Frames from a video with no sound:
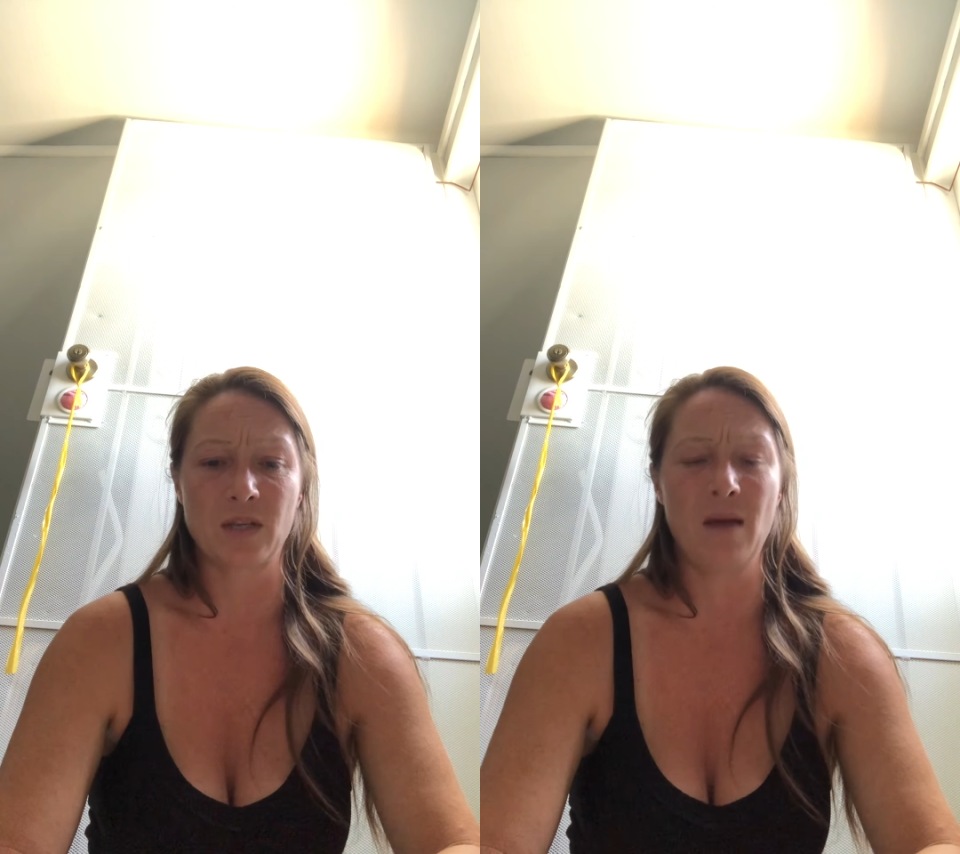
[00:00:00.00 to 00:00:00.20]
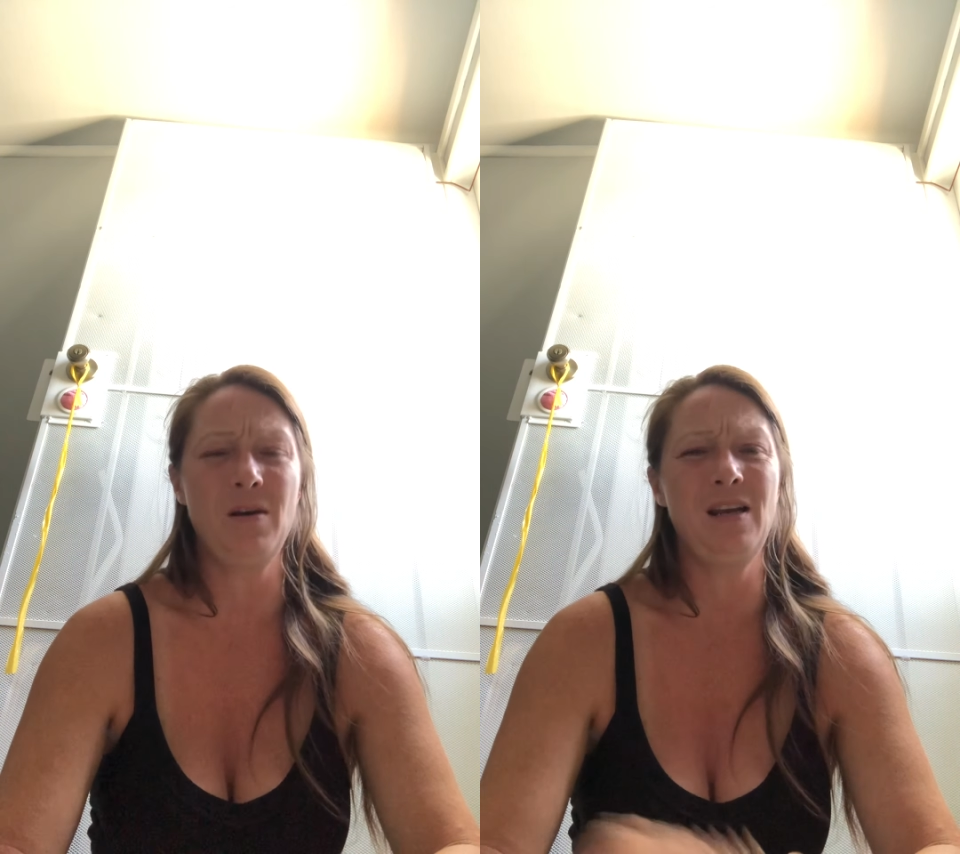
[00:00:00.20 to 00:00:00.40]

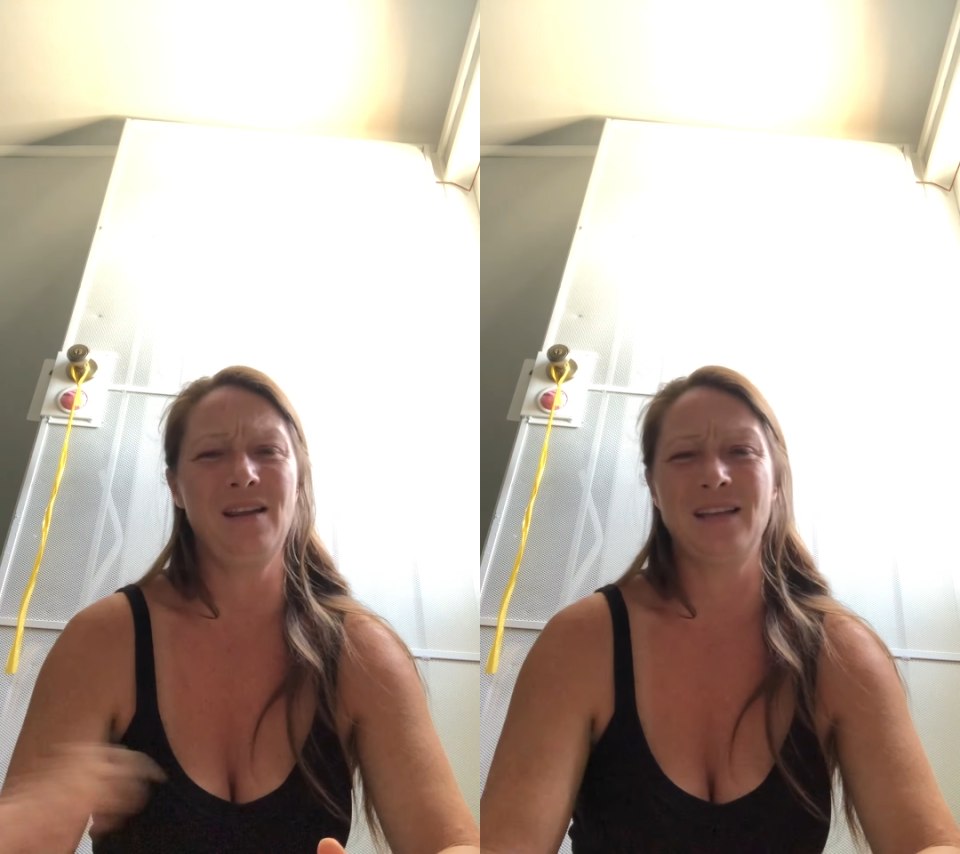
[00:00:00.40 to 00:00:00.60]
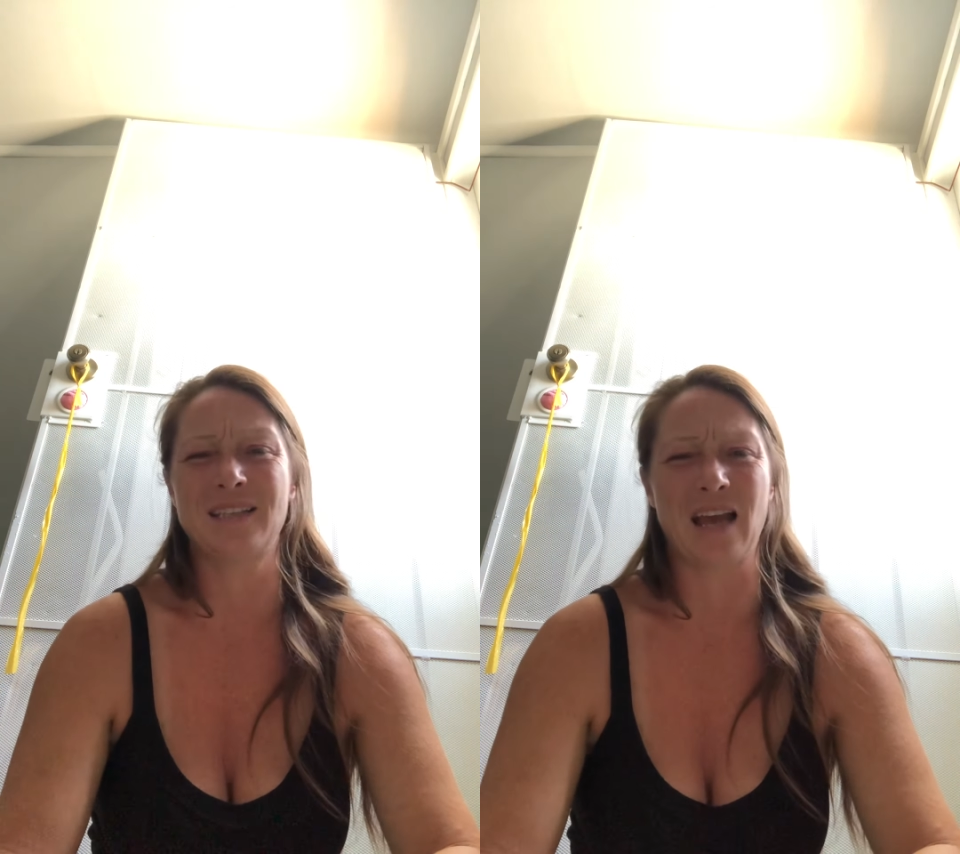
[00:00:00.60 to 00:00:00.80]
How many of
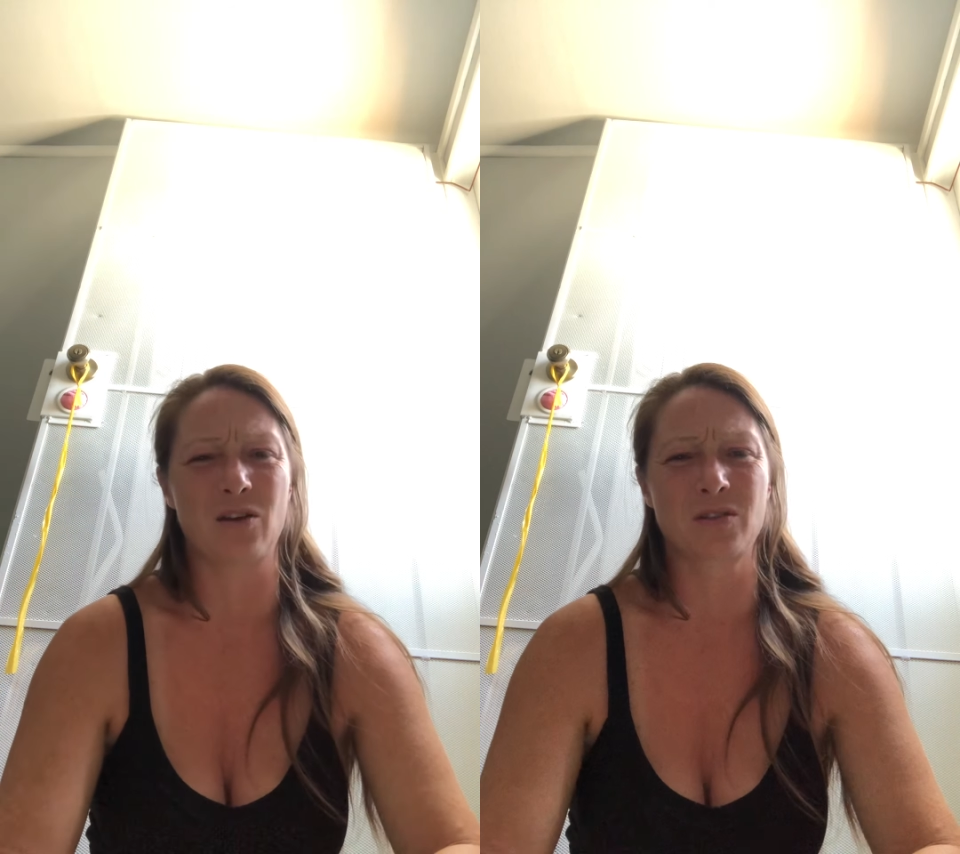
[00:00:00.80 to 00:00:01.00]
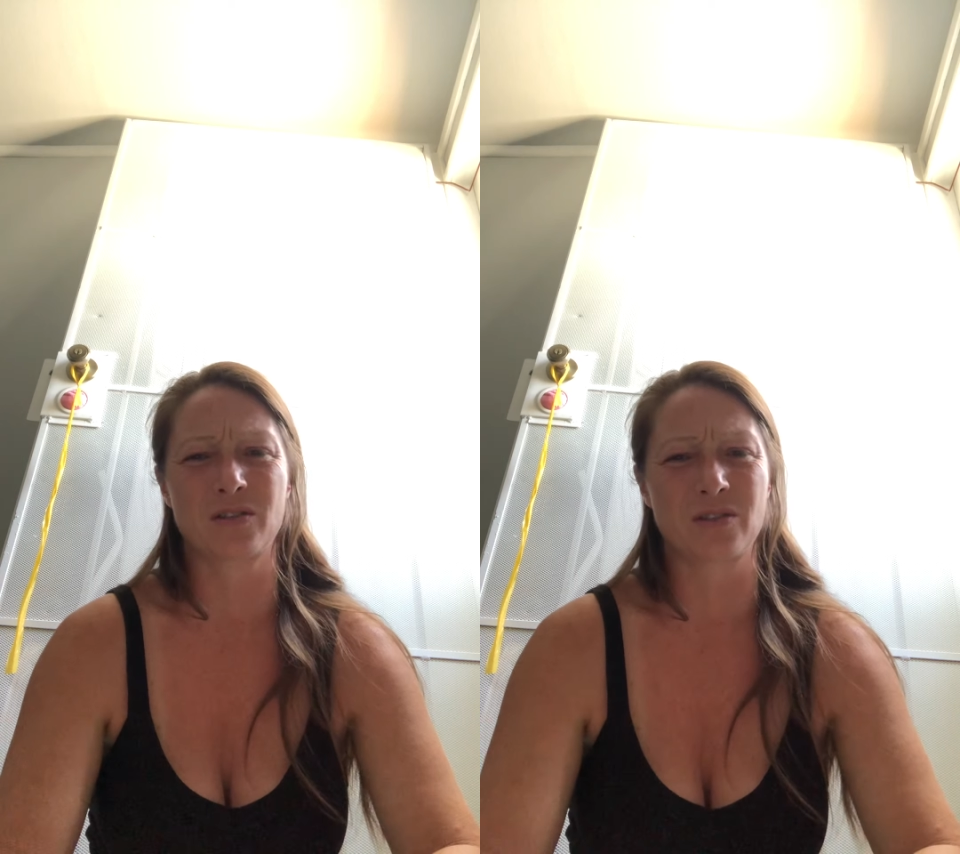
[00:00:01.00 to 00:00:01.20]
these
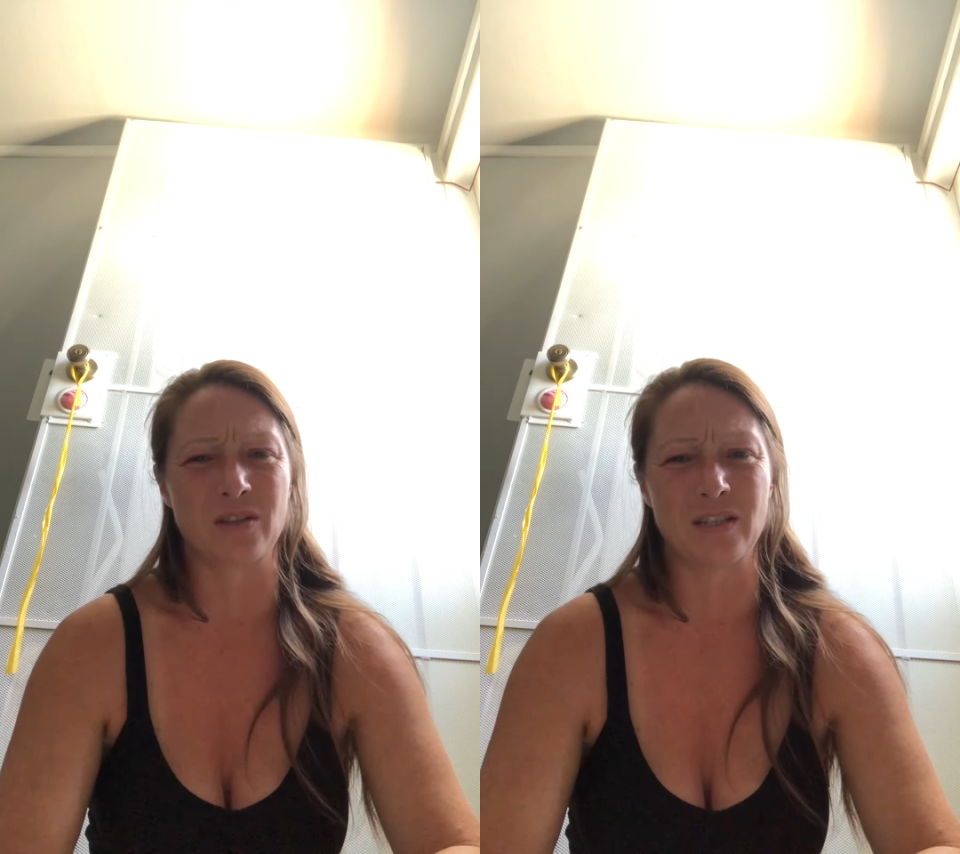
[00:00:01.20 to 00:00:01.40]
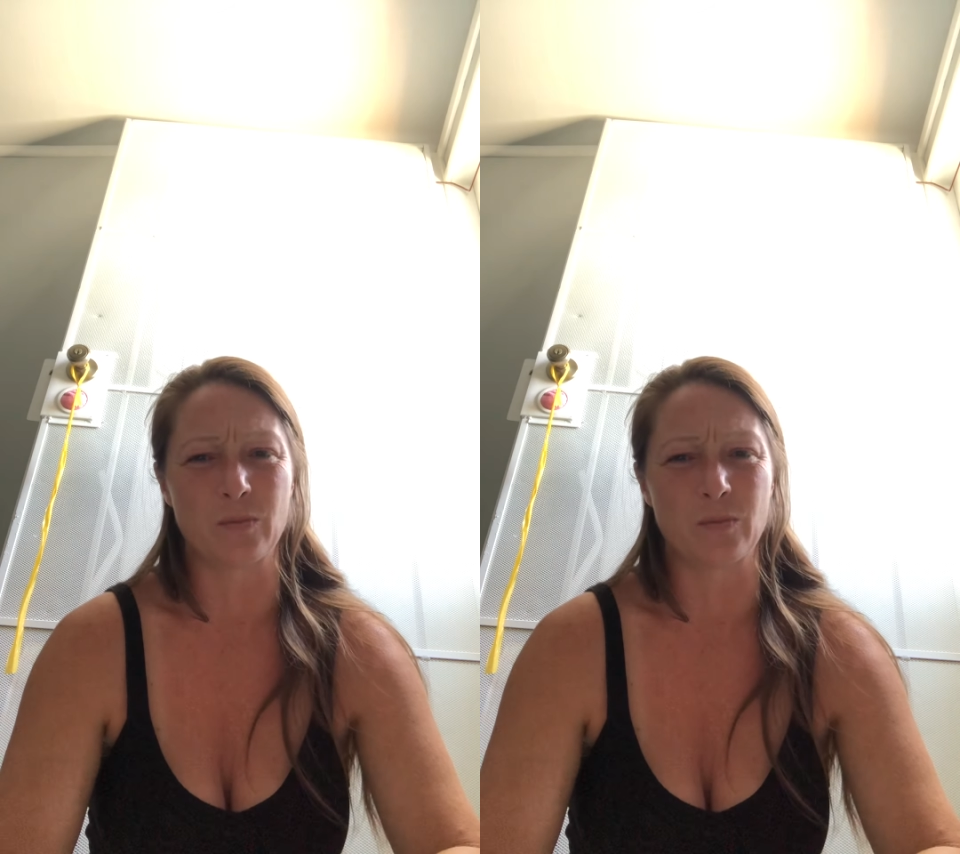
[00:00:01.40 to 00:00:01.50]
houses do these